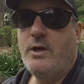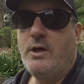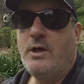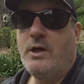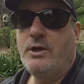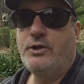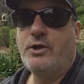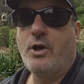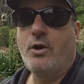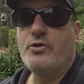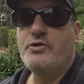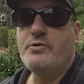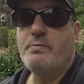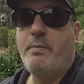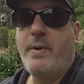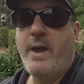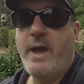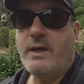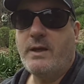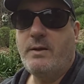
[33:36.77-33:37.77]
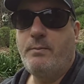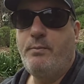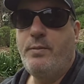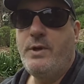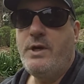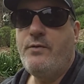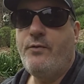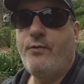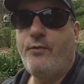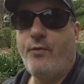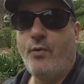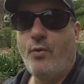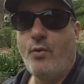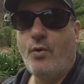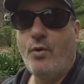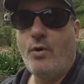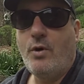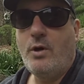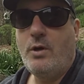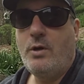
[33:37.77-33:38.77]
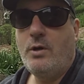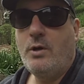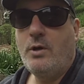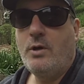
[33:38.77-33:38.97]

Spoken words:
It goes back before